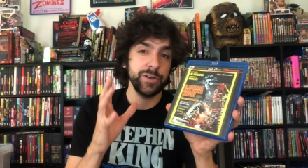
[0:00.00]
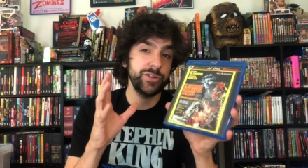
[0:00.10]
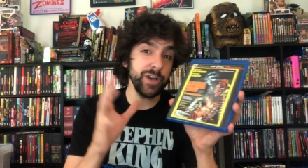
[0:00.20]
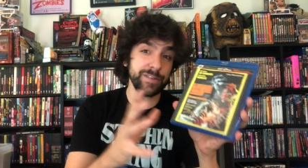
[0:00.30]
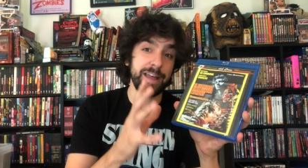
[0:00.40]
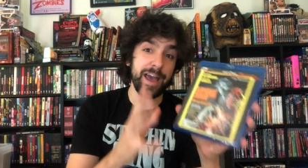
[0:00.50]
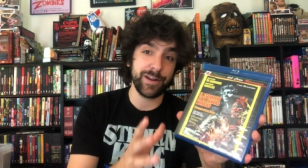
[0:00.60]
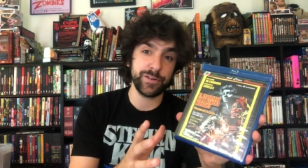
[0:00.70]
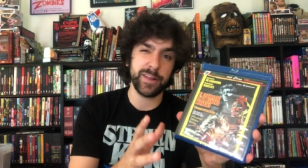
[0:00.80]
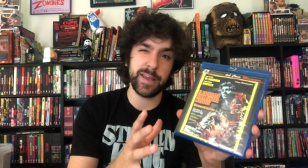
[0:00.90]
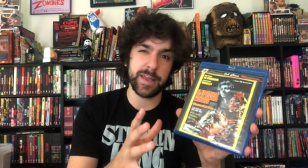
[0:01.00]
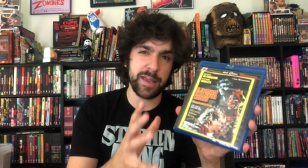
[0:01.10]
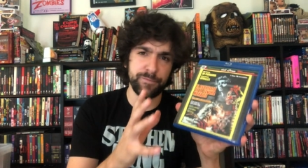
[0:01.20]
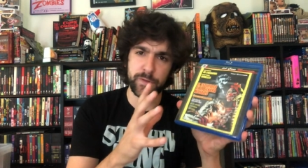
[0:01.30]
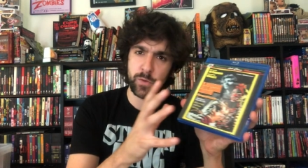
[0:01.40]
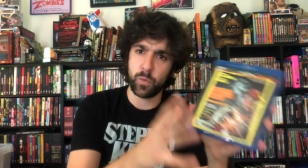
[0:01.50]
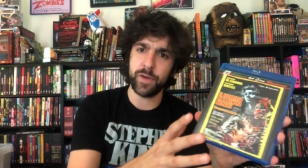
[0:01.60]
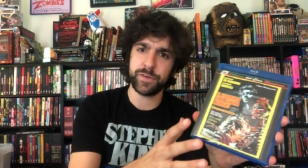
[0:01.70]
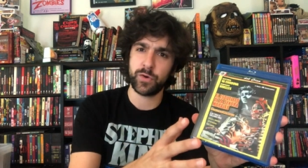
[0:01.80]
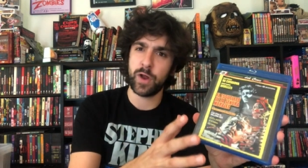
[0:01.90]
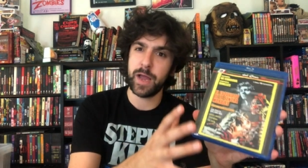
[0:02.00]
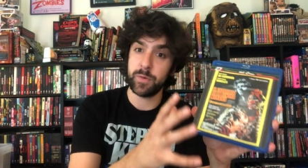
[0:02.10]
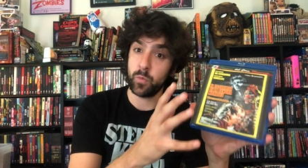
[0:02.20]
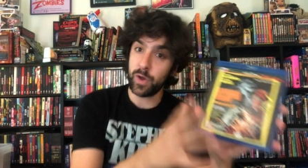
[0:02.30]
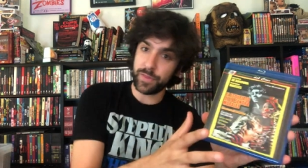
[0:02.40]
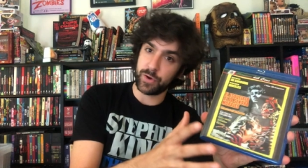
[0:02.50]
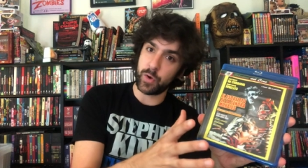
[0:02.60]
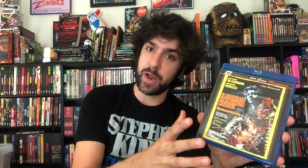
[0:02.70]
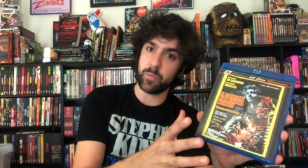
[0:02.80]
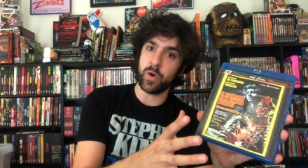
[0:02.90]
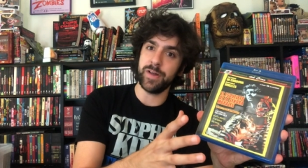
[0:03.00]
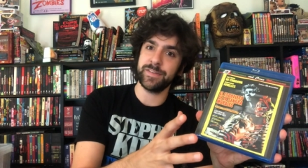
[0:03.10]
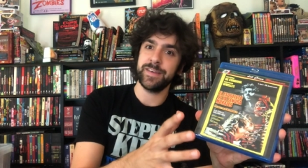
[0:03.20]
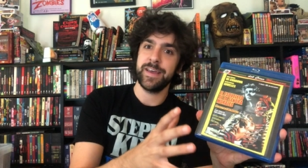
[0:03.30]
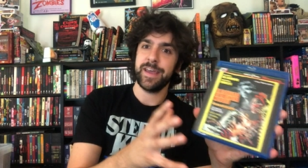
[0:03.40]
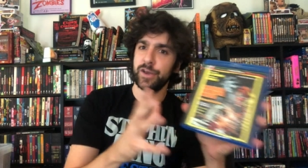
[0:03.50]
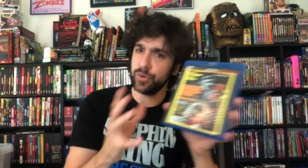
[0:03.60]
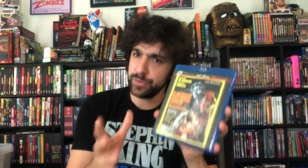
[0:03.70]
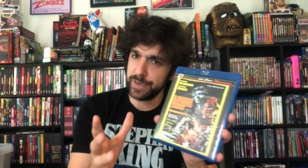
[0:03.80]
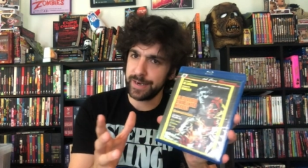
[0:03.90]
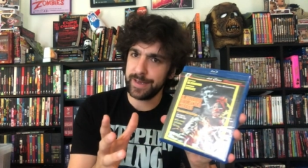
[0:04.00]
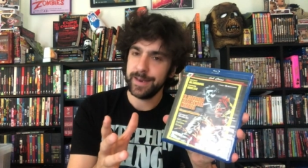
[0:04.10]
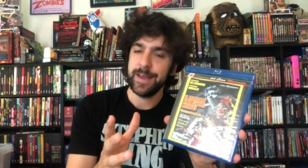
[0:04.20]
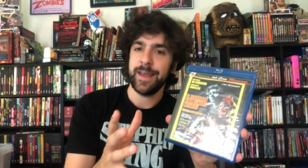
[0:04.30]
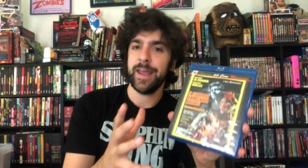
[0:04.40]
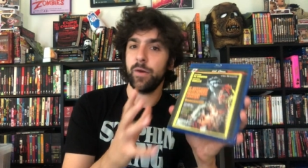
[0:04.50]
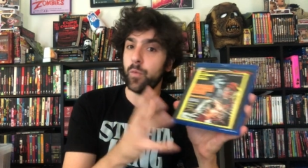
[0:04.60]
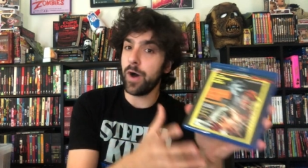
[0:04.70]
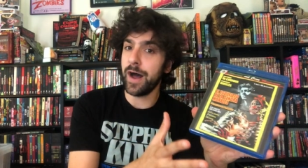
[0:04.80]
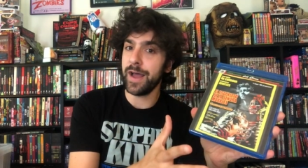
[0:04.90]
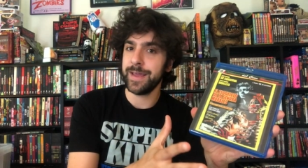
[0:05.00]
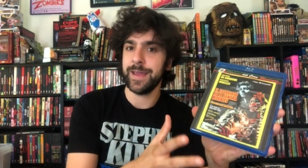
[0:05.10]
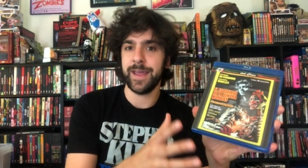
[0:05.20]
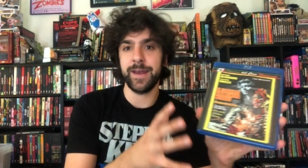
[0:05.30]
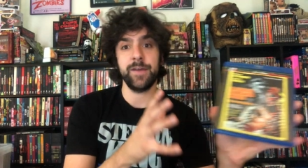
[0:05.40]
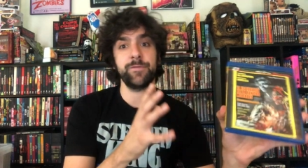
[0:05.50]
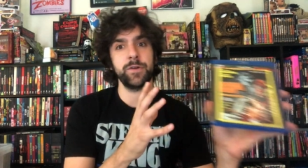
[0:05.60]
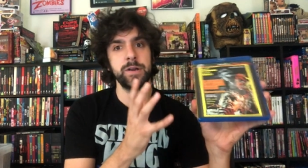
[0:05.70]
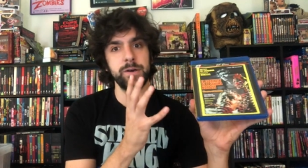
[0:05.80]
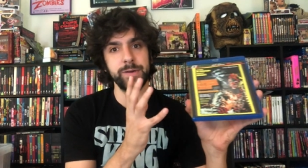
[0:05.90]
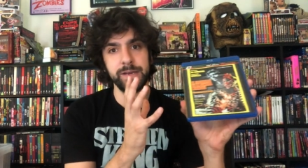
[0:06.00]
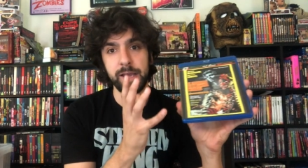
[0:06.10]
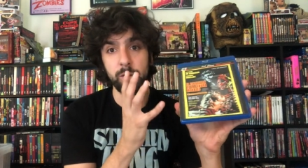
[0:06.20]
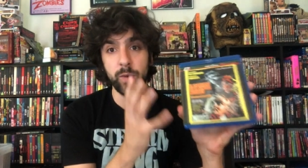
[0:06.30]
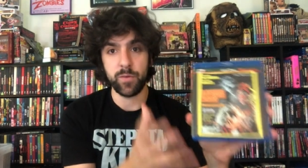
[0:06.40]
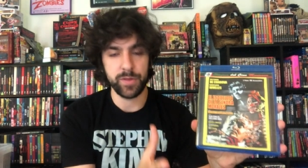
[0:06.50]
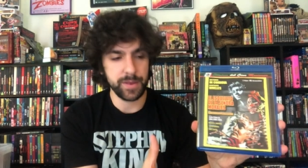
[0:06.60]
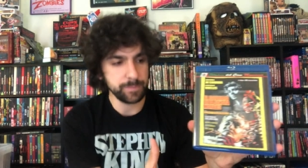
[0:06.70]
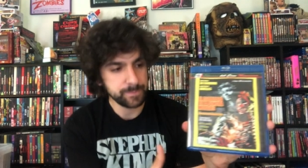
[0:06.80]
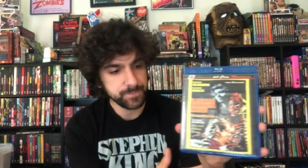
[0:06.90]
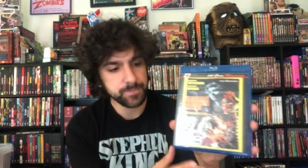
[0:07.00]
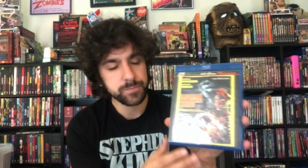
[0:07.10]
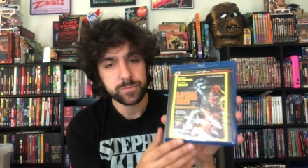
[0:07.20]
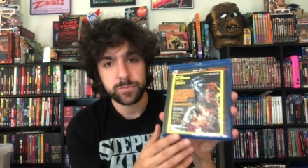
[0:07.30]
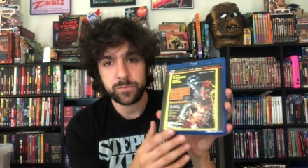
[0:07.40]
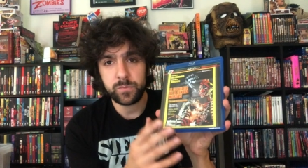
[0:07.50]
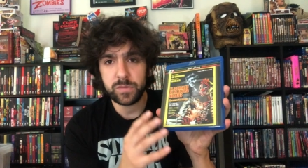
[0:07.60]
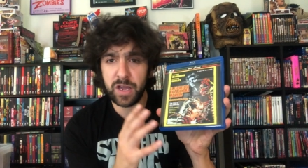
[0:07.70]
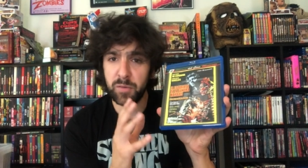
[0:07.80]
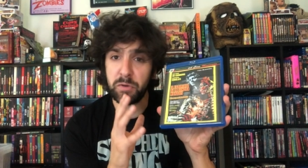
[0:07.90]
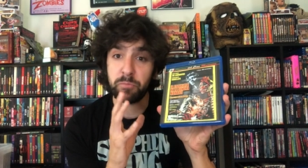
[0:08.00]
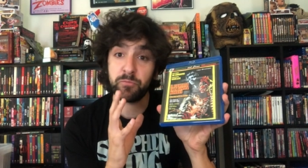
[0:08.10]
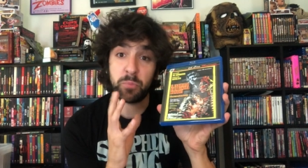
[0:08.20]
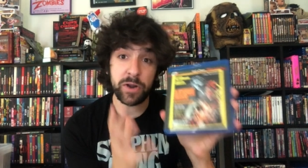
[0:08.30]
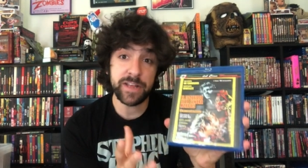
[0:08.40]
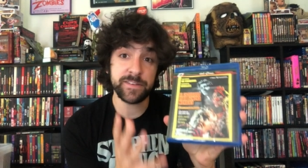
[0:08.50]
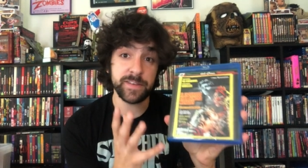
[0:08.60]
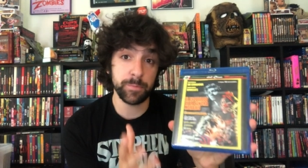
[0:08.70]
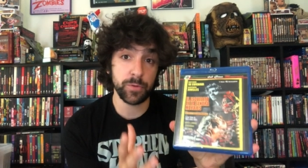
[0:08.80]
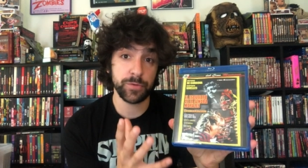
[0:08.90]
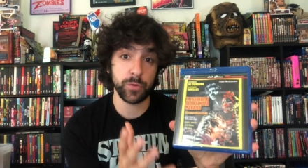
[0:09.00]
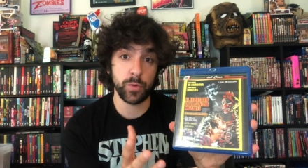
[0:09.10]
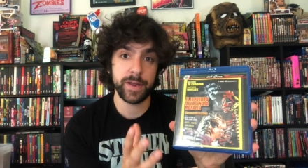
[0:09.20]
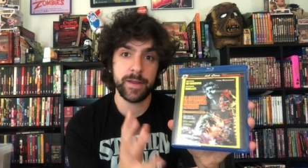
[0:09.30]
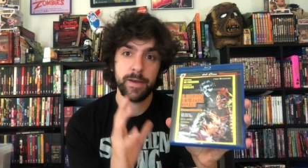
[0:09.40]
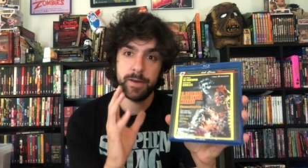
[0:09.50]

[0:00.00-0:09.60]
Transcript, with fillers: just actually if there was a crime and what the crime was and who did it and why and if they're going to get away with it. Um, a pretty simple story,